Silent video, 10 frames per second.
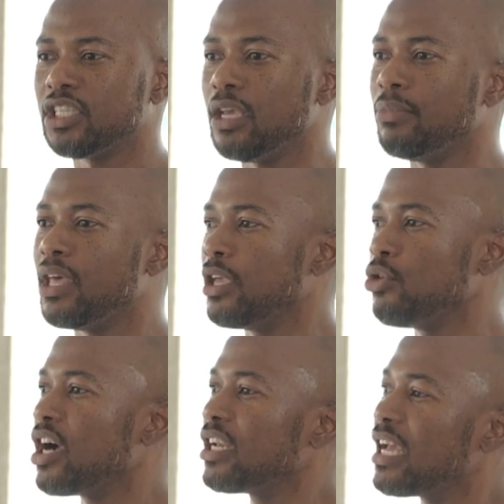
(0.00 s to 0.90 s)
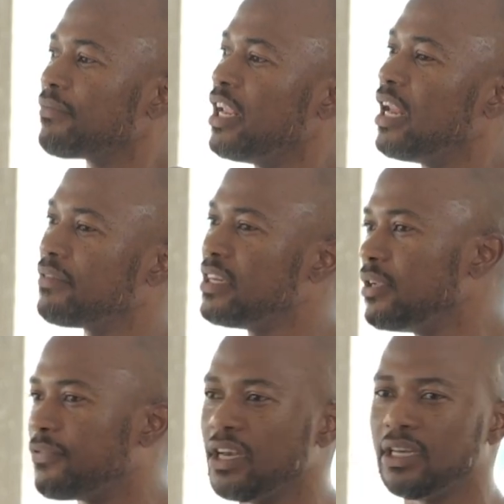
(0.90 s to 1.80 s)
team, you can't have 11
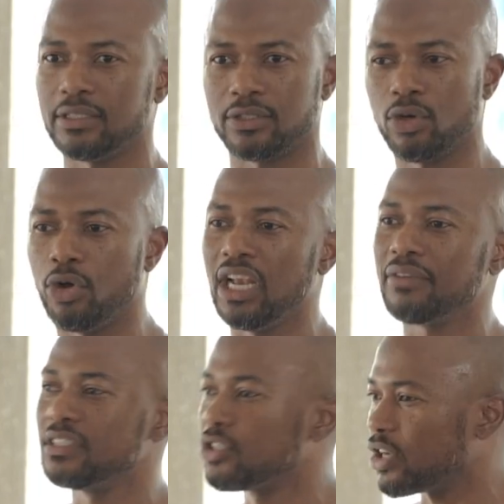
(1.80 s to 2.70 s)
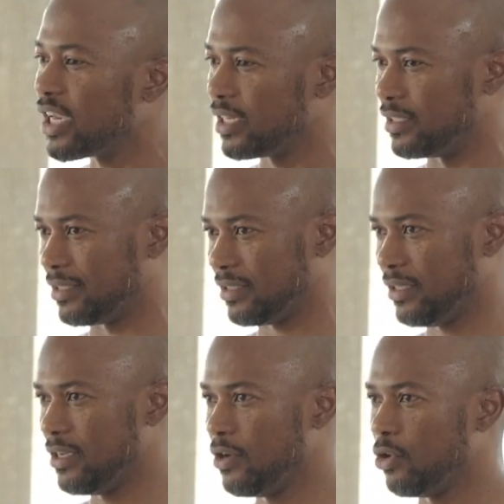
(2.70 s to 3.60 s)
defenders or 11 strikers
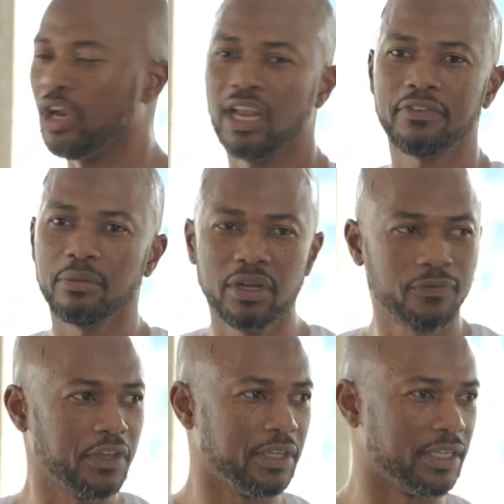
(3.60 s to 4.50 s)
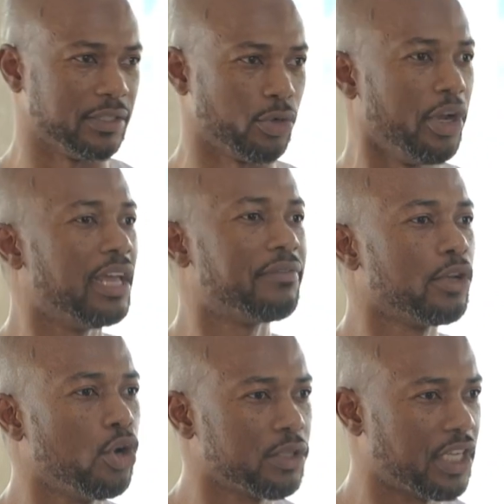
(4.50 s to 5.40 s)
or 11 midfielders or
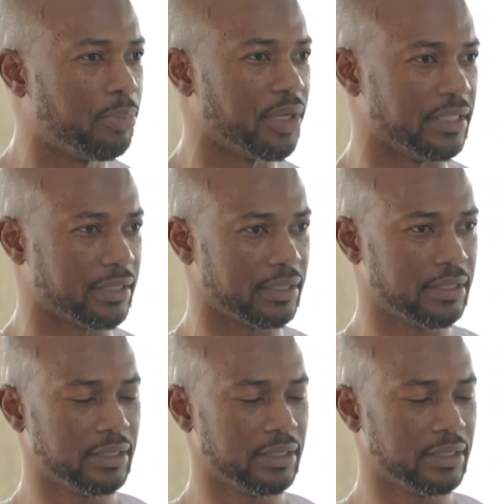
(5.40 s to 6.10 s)
11 goalkeepers.